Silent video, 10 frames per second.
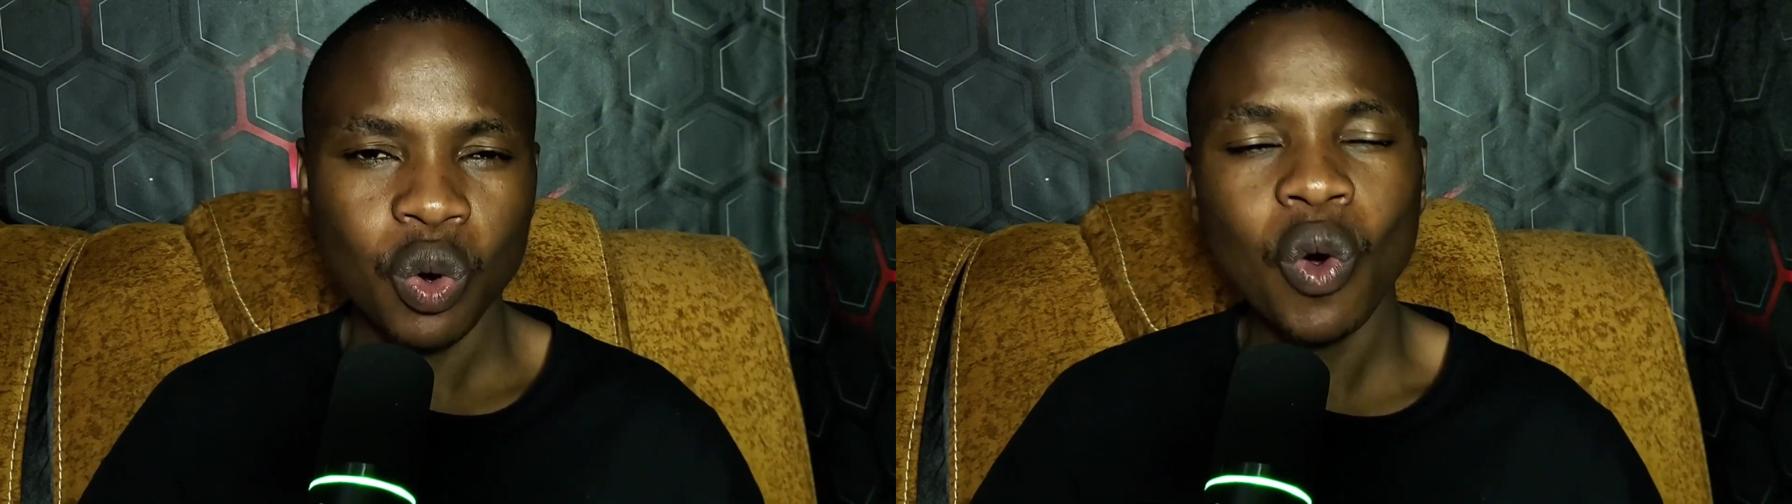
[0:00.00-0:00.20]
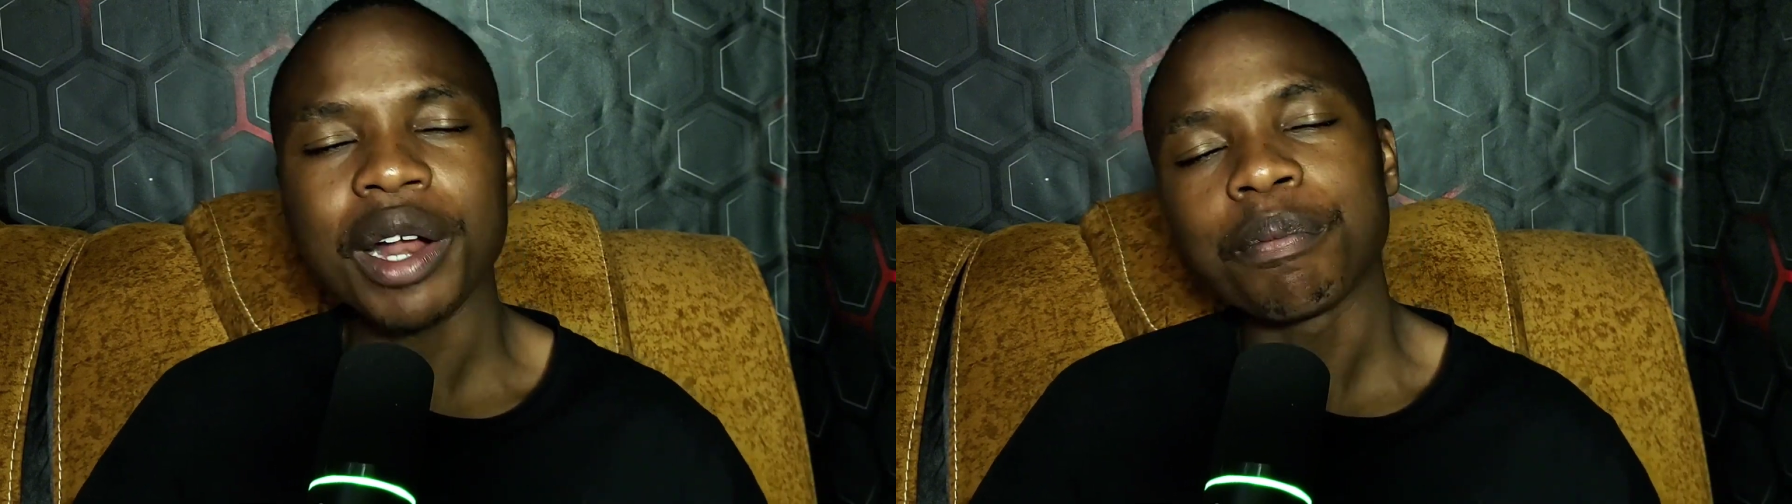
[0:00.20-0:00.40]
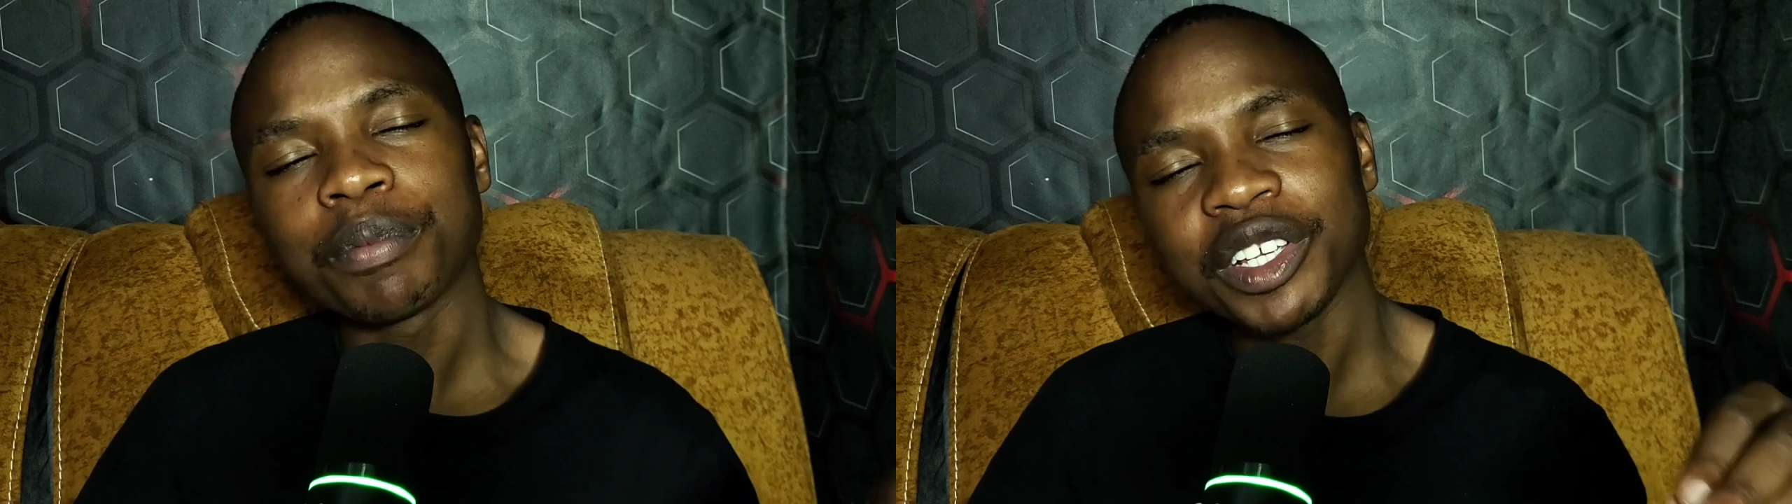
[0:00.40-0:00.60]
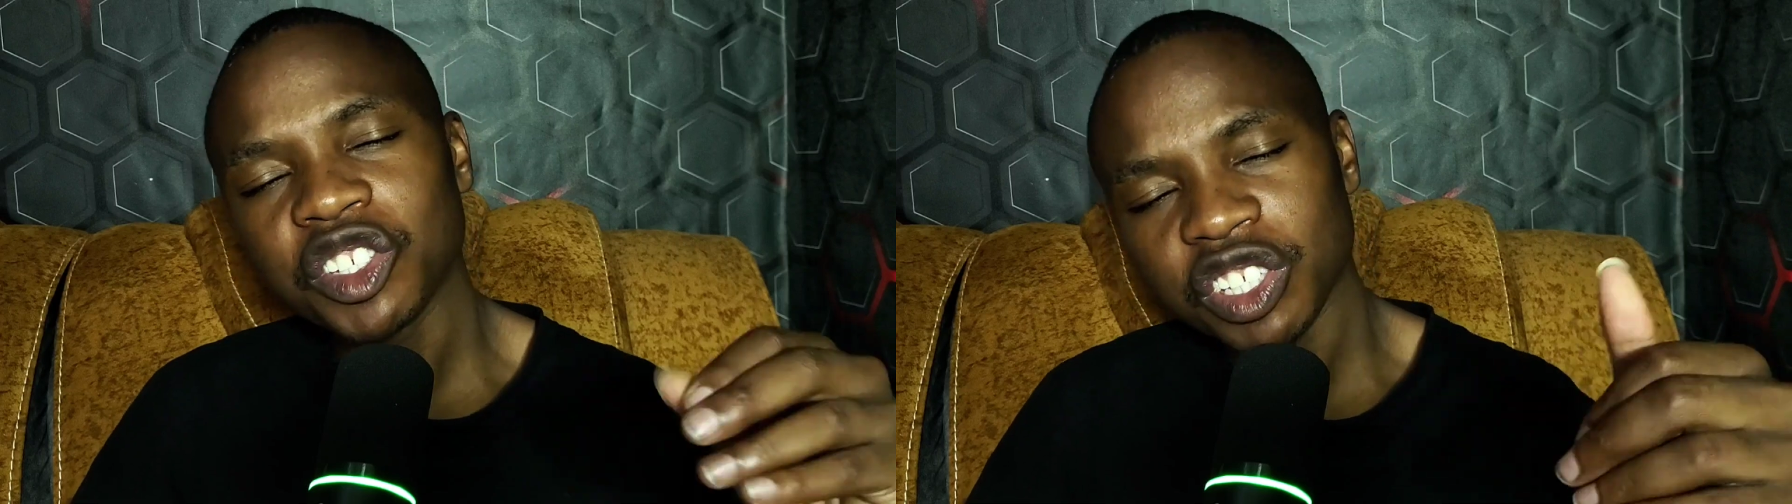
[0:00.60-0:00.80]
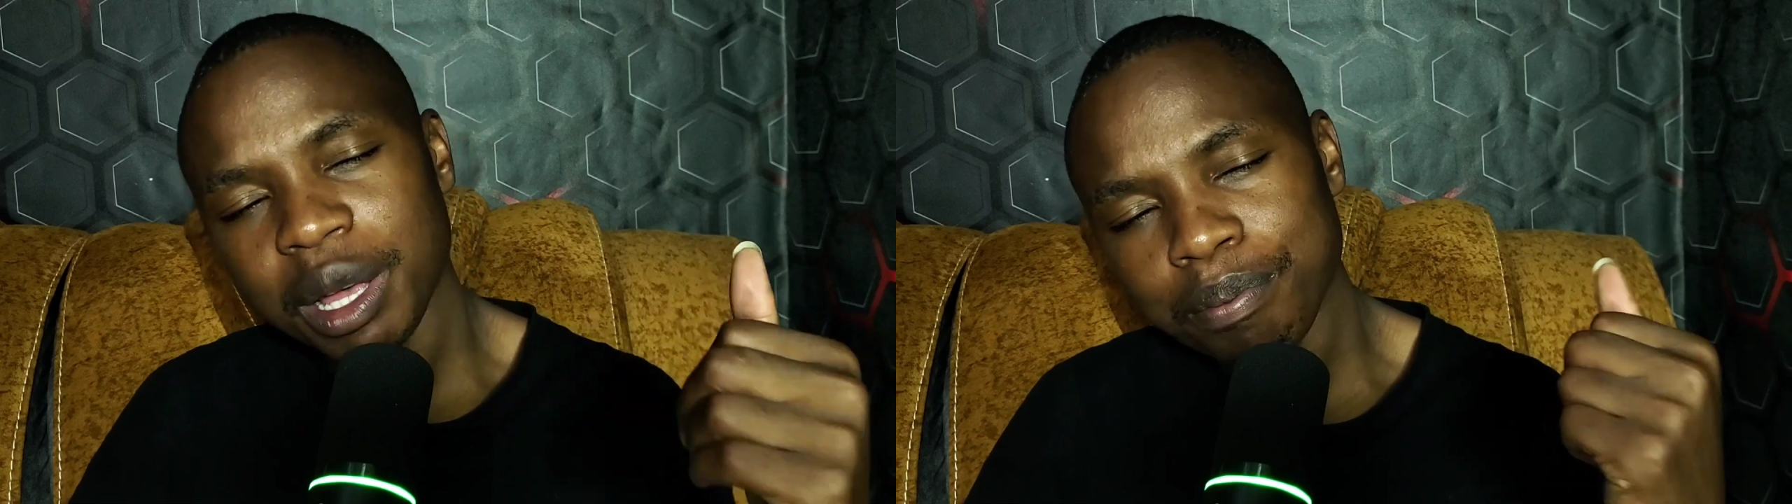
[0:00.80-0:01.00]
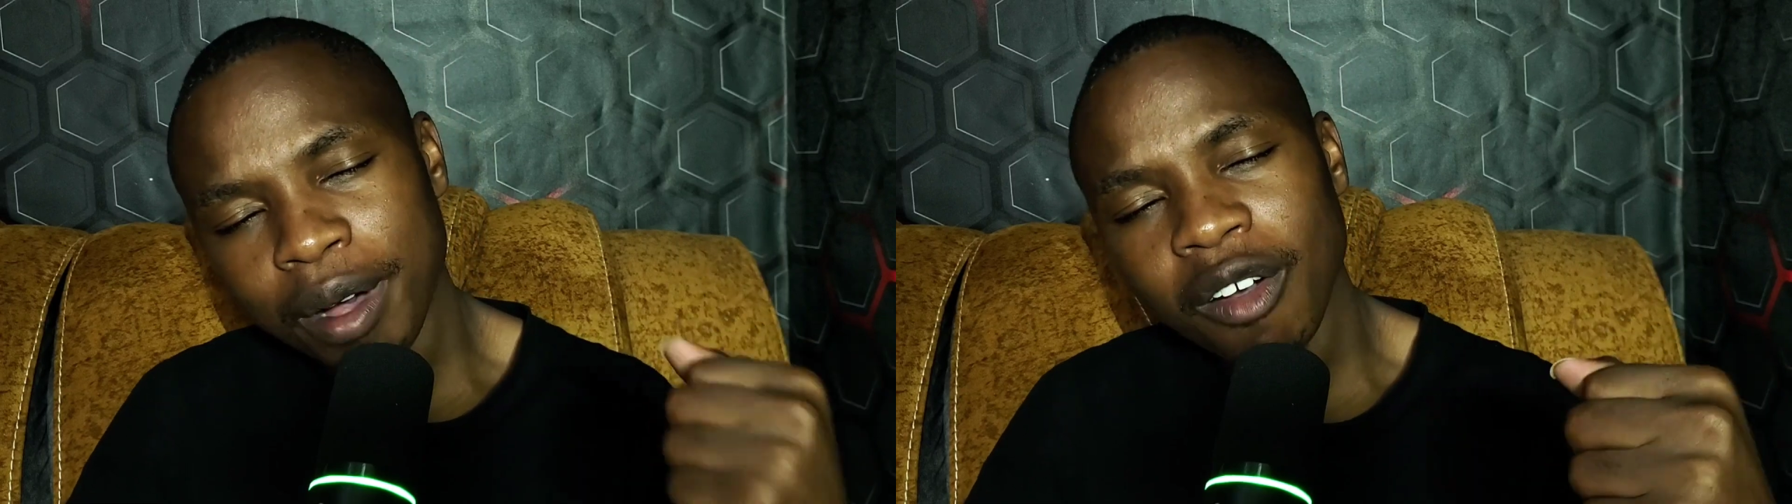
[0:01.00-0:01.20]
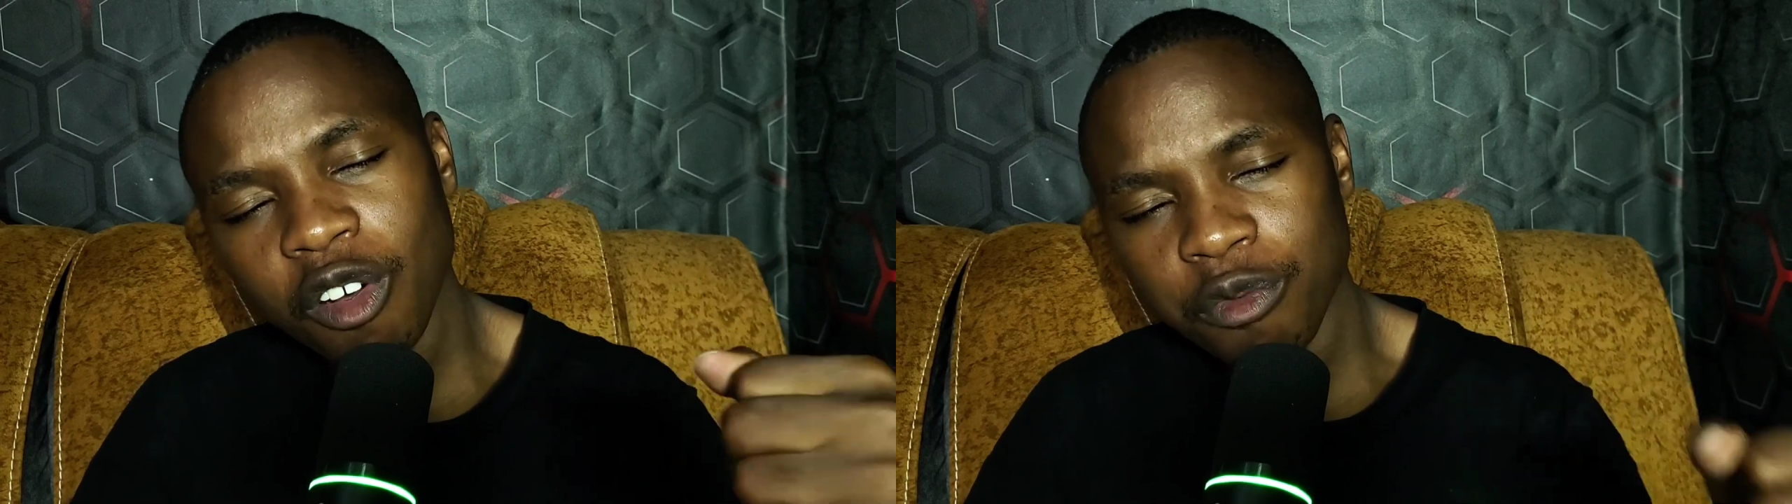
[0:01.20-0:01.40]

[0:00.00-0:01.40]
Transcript: who are preaching the power